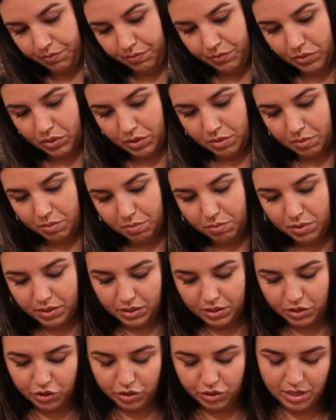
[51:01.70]
Plus it
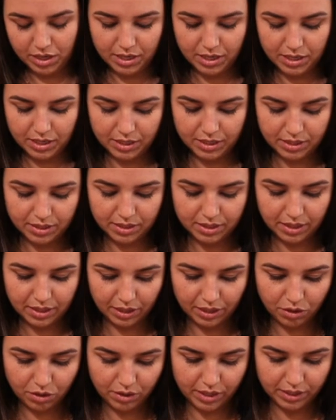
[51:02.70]
just kind of
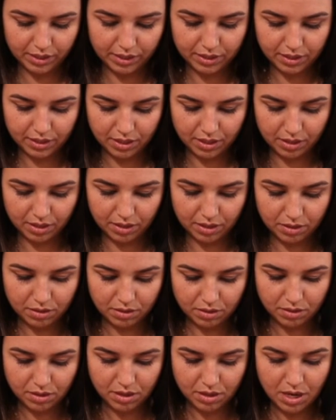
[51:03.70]
decorates the
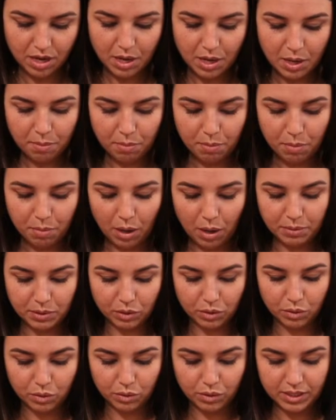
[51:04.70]

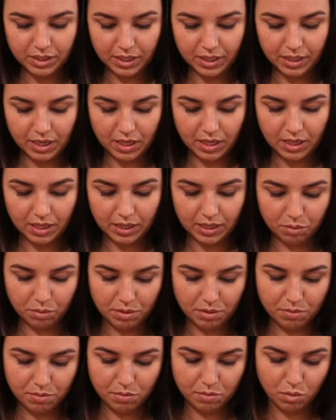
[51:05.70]
popsicle stick a little bit
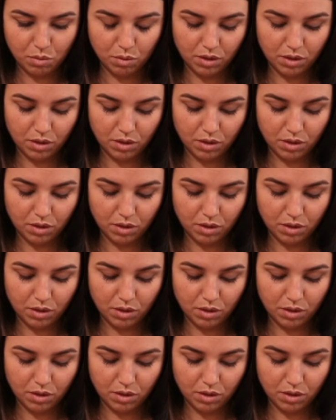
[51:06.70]
more.